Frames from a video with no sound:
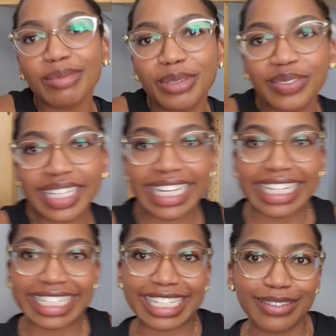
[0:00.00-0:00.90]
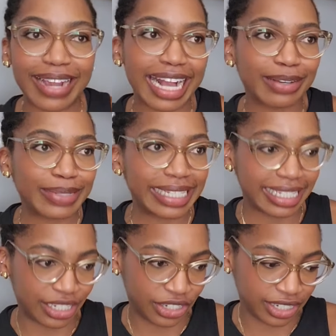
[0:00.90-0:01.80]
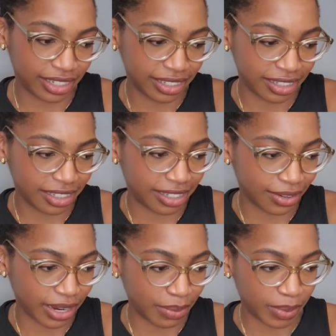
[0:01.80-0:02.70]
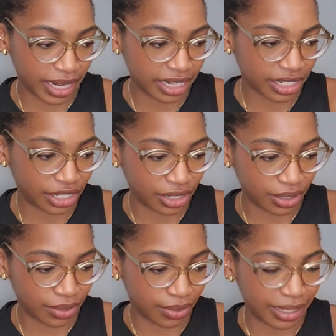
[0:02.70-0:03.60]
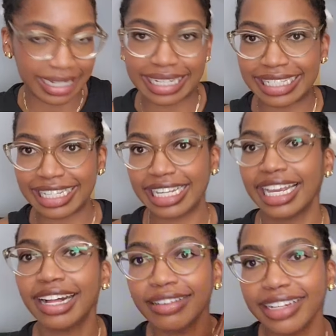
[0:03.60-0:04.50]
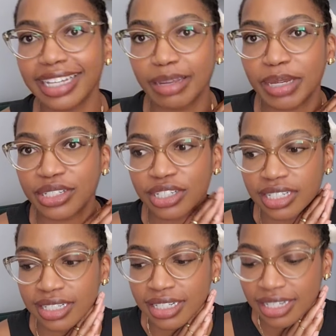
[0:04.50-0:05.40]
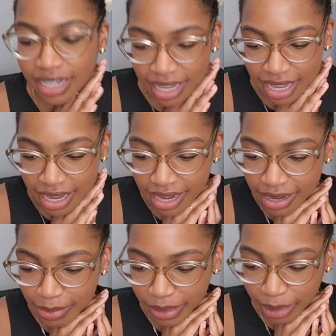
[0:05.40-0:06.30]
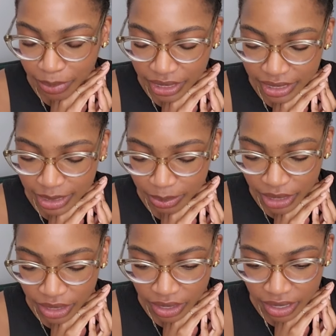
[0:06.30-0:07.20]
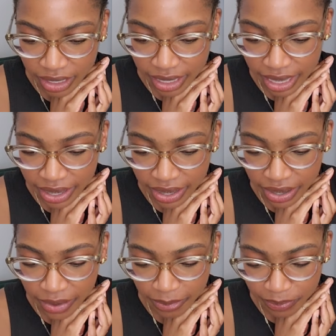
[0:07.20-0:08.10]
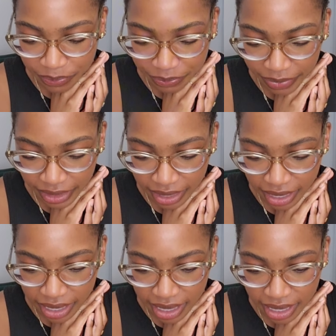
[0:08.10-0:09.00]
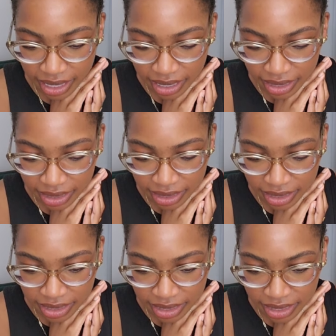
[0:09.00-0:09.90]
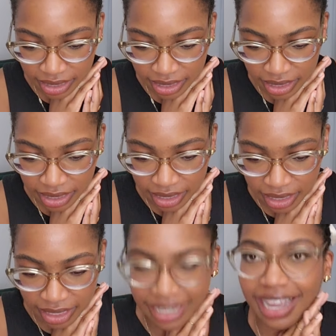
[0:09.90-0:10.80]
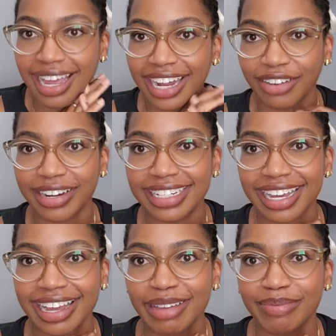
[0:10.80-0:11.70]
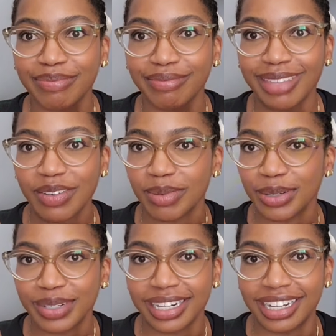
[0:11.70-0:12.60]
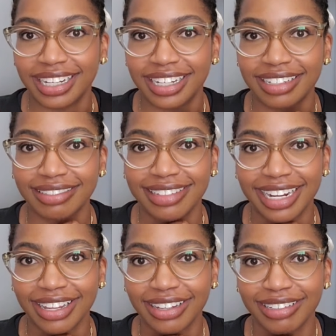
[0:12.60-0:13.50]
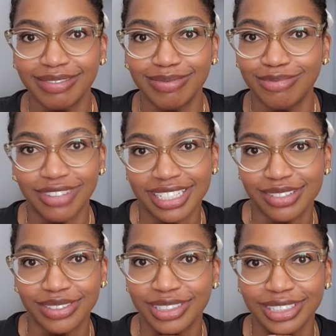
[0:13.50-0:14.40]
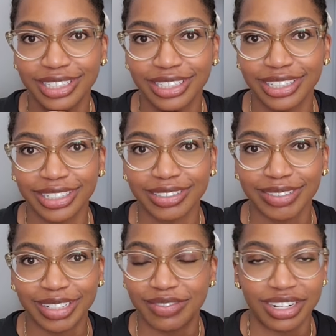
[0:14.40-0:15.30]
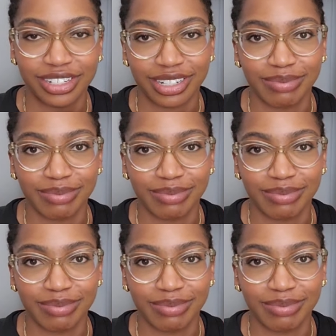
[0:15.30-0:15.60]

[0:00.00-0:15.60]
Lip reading: moving into acquisitions. So I went to Knit City, Calgary, like I mentioned, and I bought some yarn there. And yeah, I had a great time. Never went to a knitting festival or convention